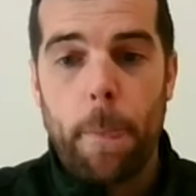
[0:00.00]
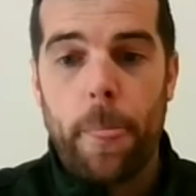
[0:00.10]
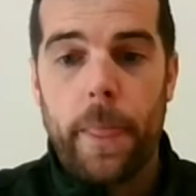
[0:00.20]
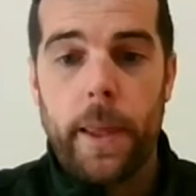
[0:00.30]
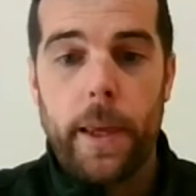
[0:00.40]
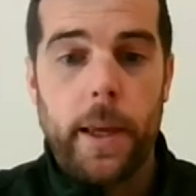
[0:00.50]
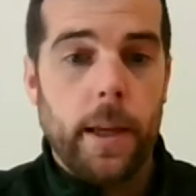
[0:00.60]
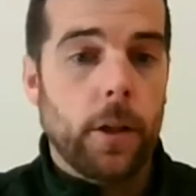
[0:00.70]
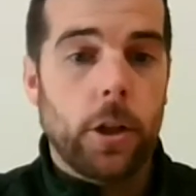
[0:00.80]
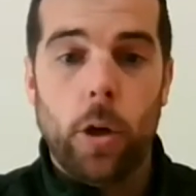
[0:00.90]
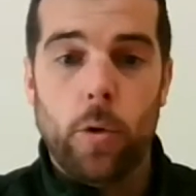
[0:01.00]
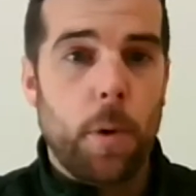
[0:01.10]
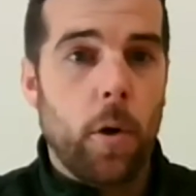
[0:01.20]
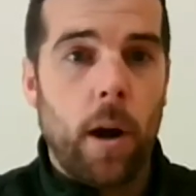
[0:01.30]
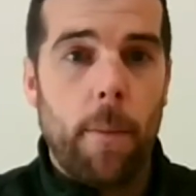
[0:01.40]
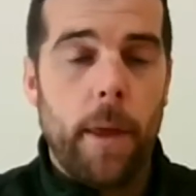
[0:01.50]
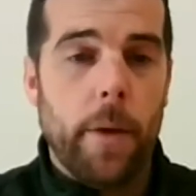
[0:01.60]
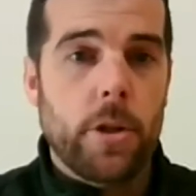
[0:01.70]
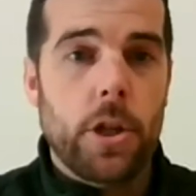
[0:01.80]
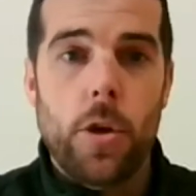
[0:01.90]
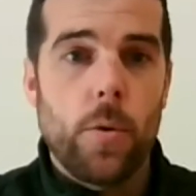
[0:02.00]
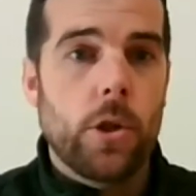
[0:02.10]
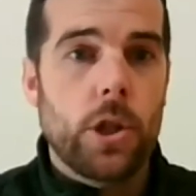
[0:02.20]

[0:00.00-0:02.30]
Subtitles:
the girls' programme there was huge.